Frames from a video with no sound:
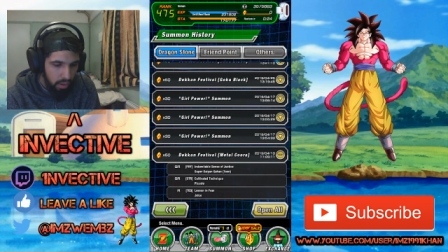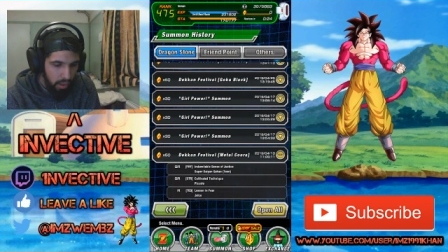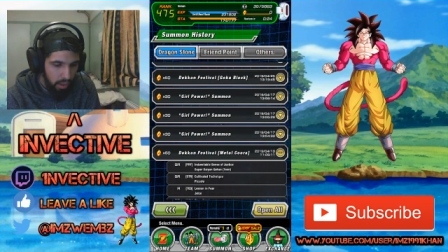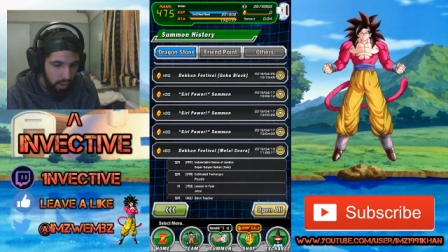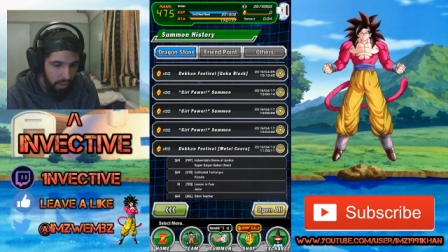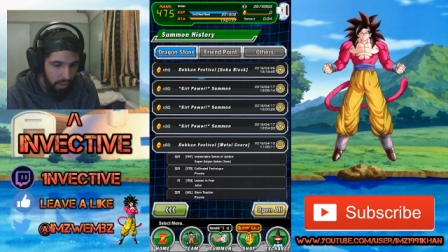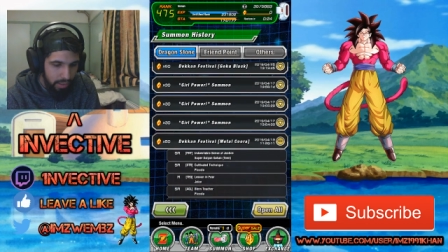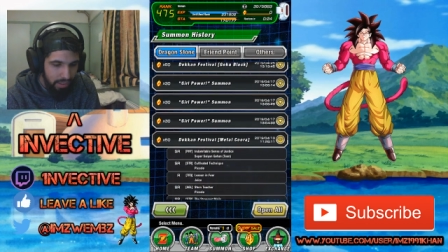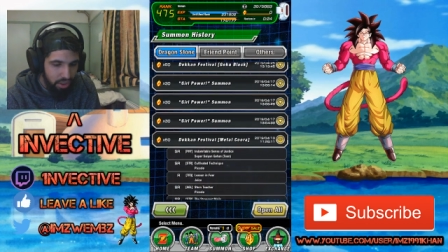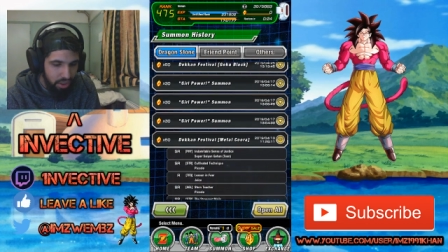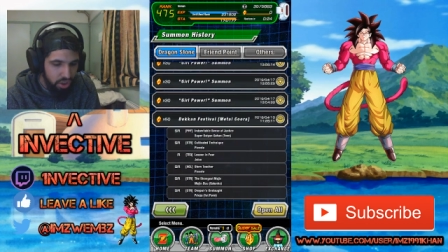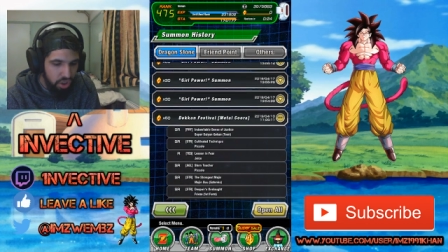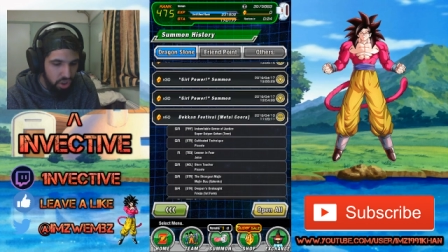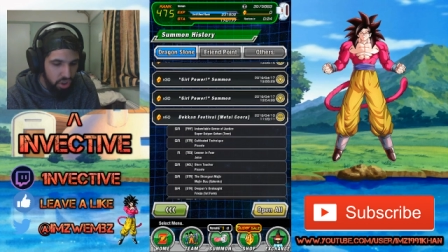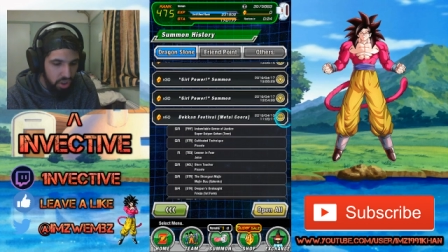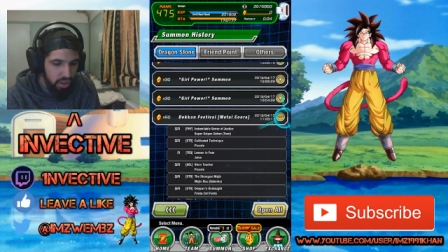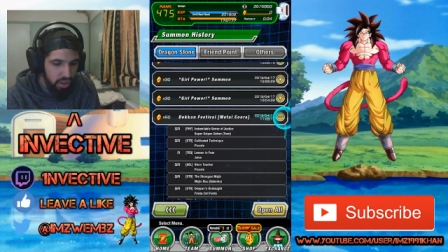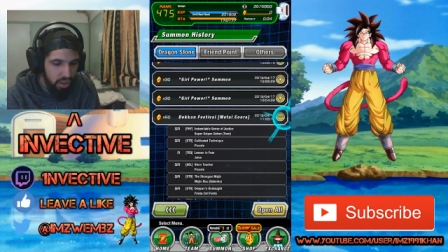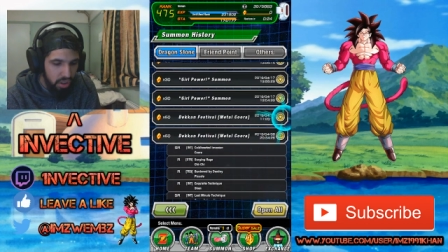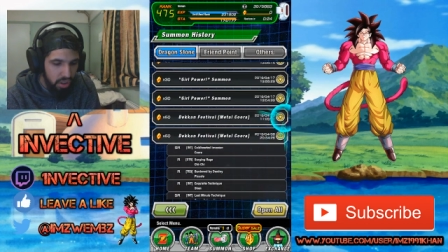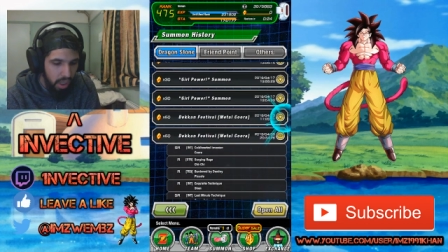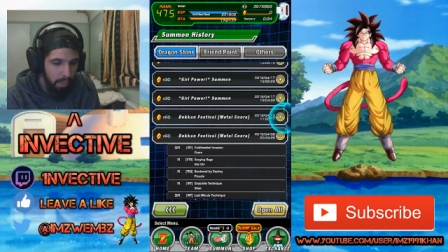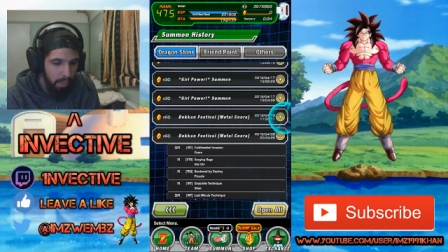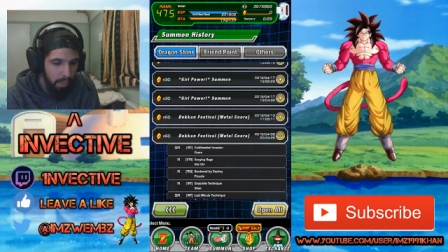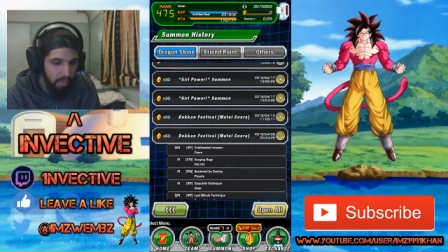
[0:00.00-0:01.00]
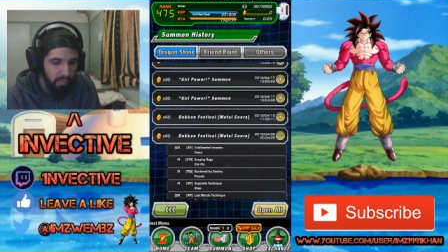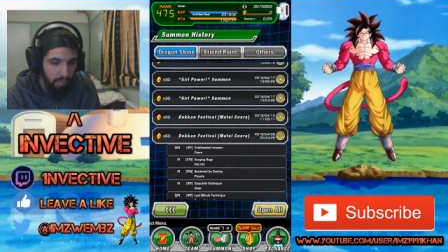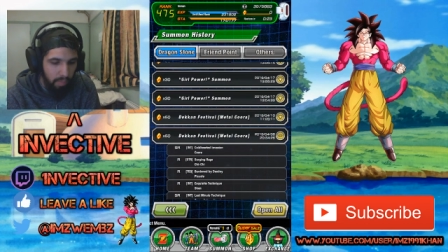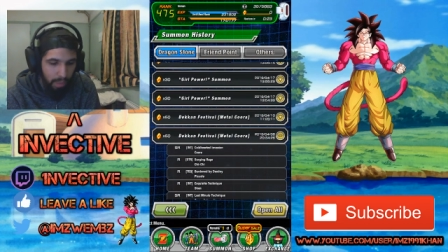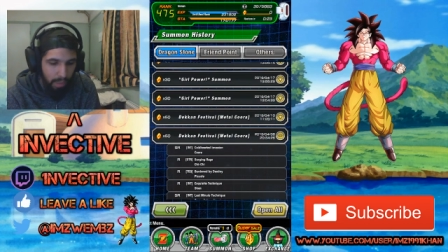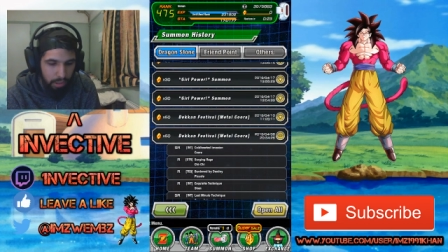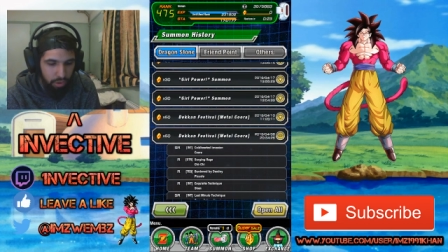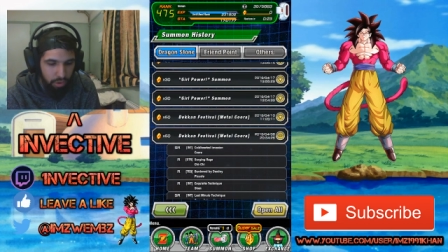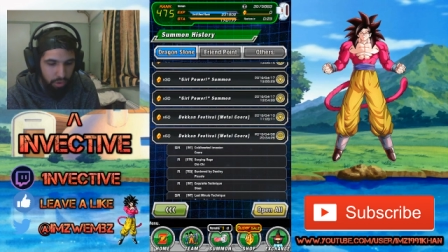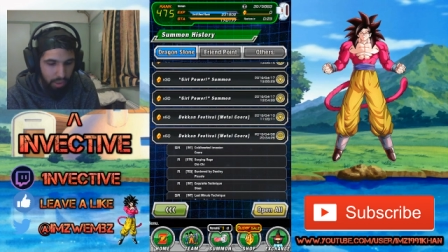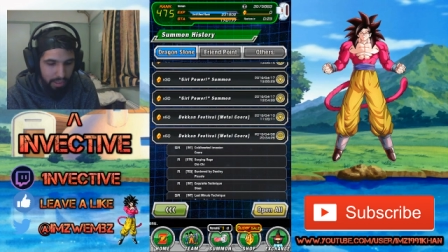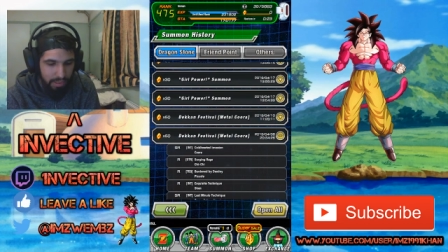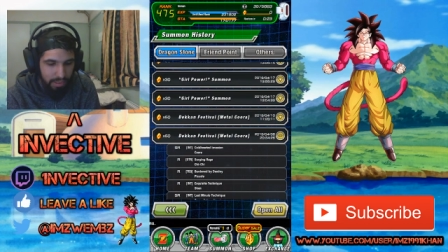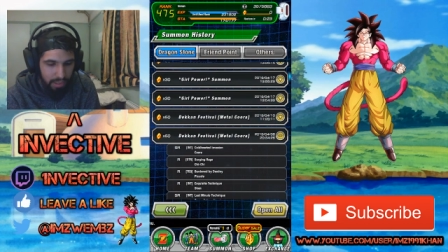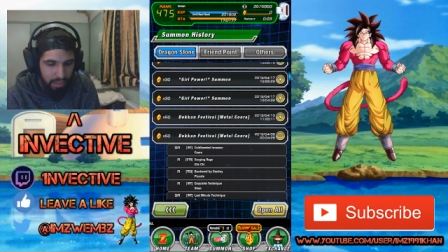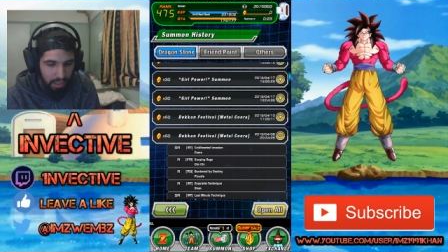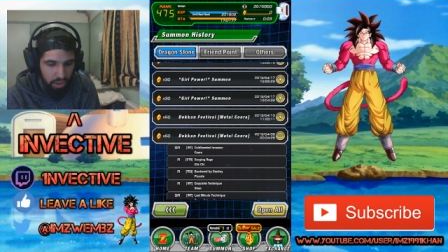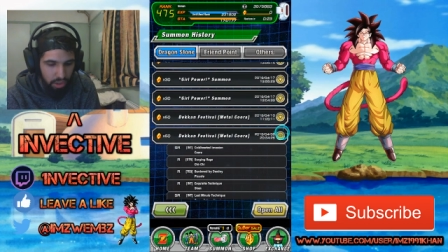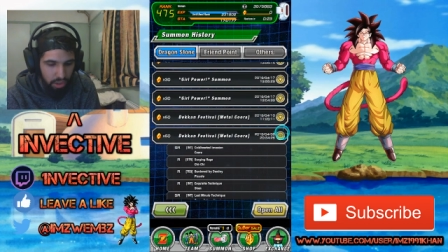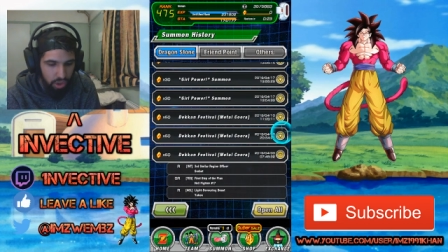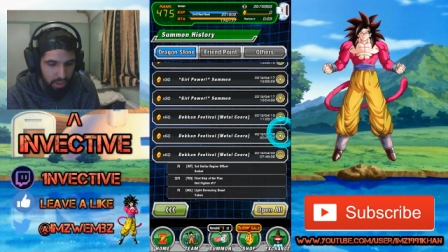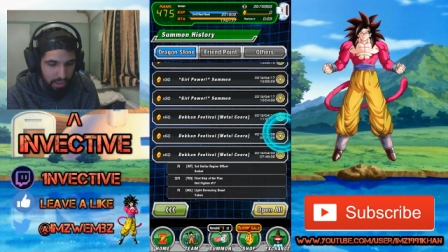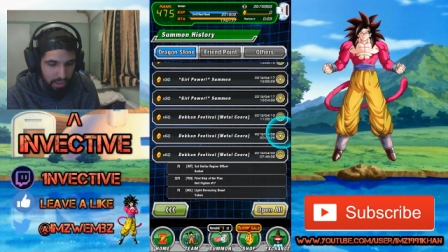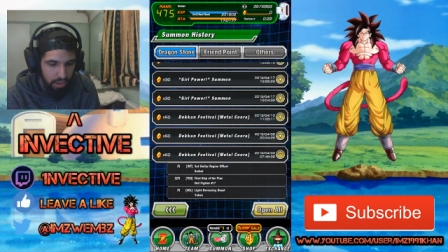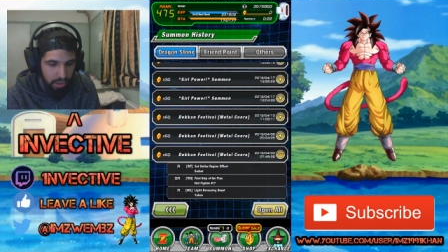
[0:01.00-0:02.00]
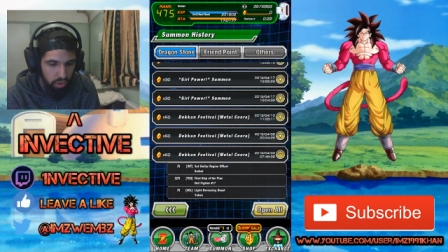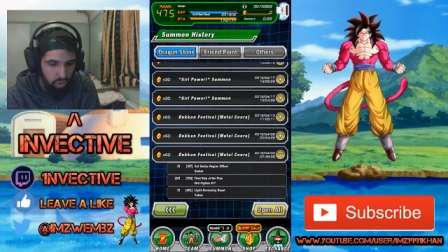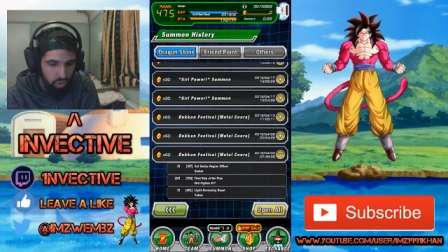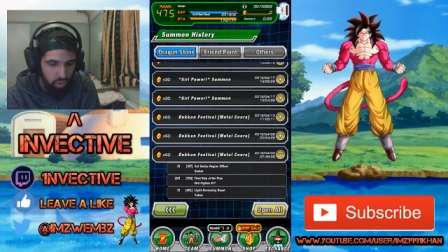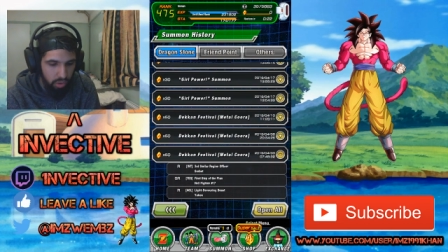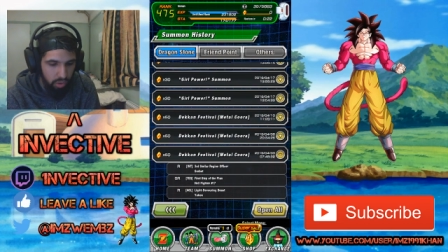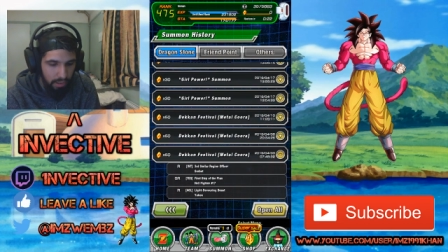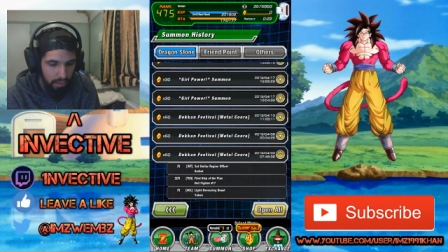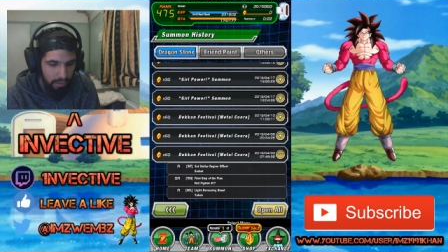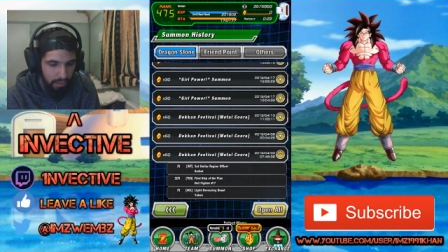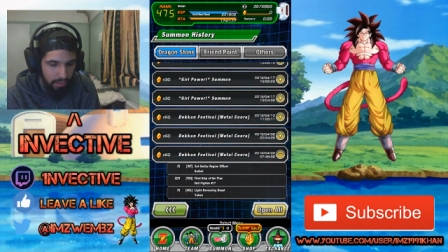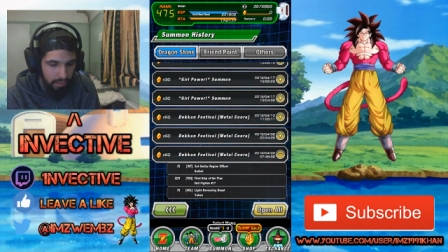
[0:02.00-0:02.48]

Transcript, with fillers: And this is just some of my transaction history.